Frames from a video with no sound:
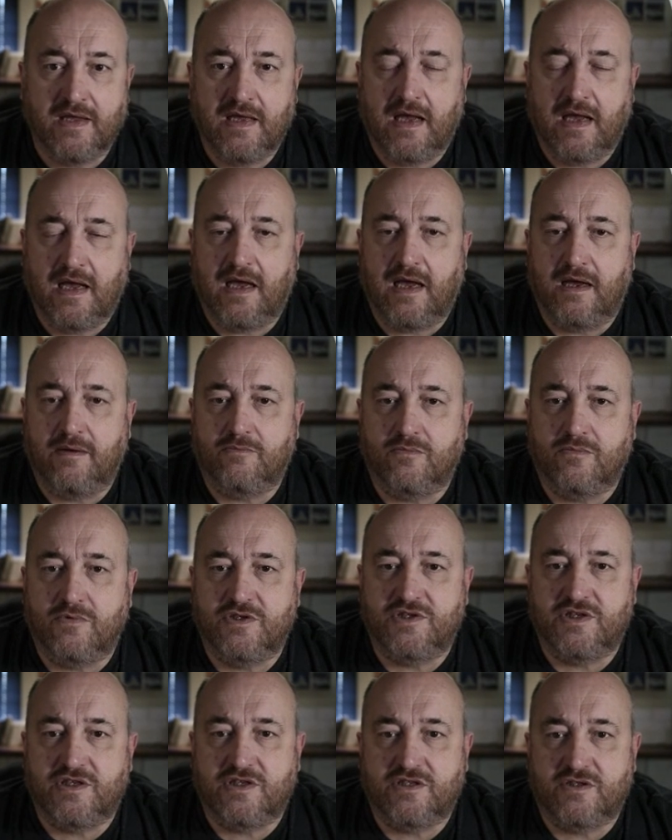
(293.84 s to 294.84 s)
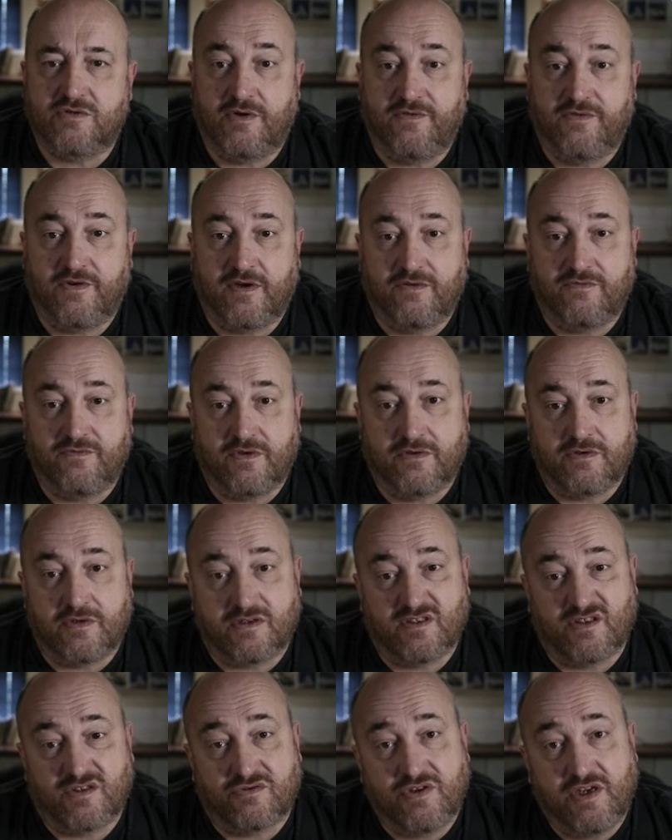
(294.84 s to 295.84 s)
um, which is 25,
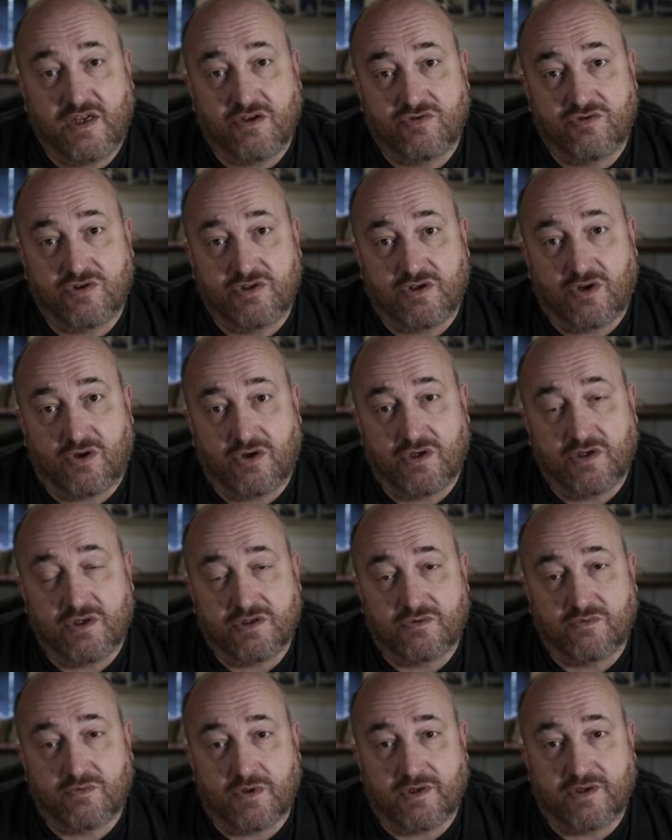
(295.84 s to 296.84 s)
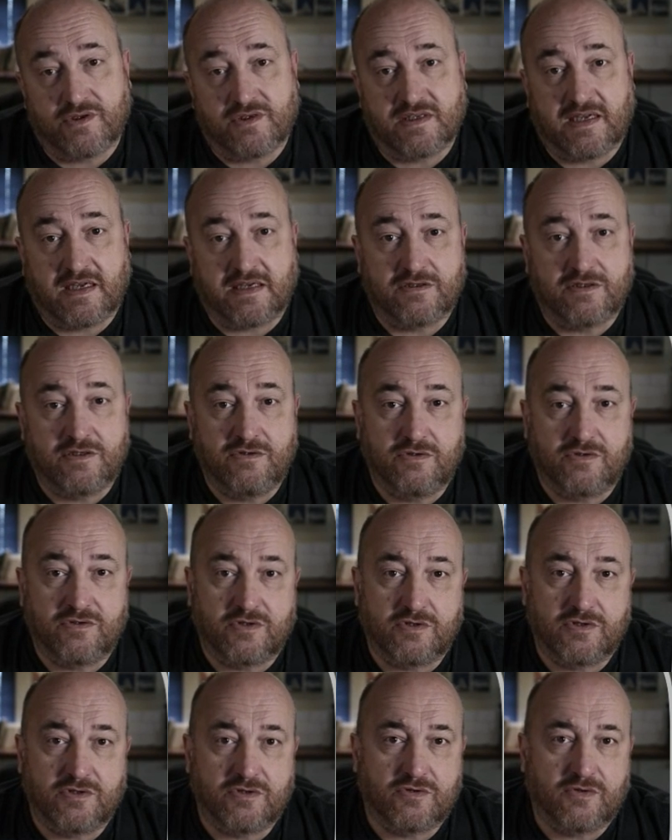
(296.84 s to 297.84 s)
that's $300. What's that?
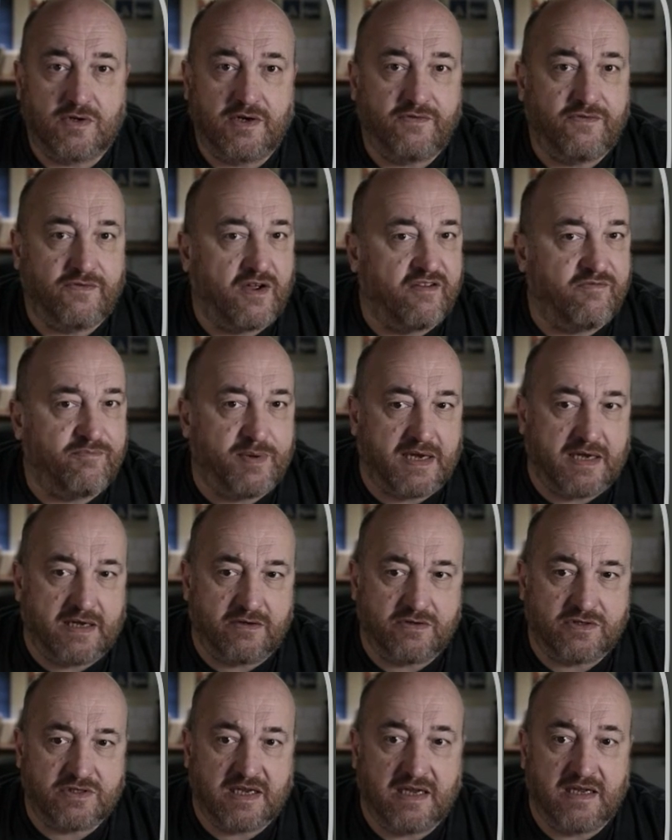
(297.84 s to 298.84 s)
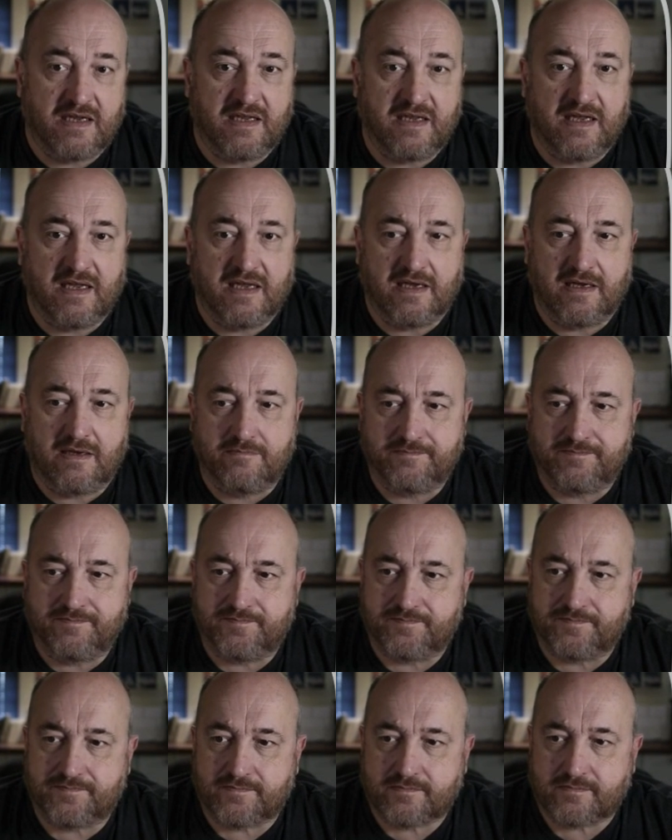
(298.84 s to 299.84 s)
£225 a year
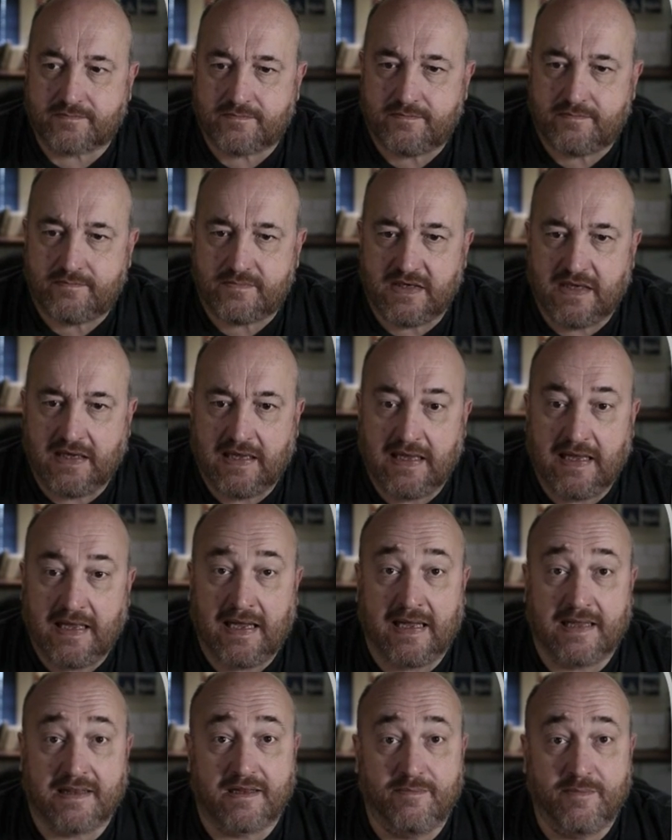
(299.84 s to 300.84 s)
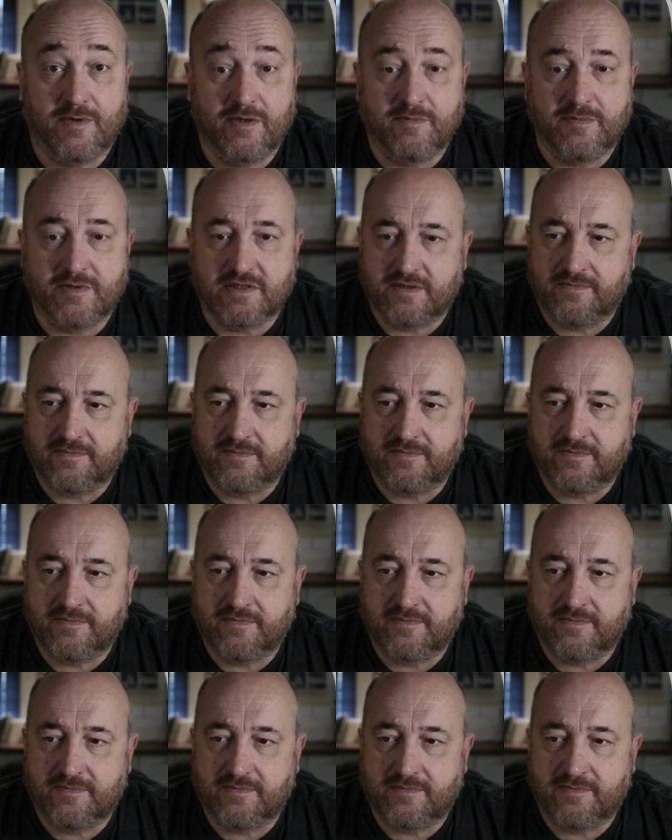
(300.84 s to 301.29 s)
at the moment.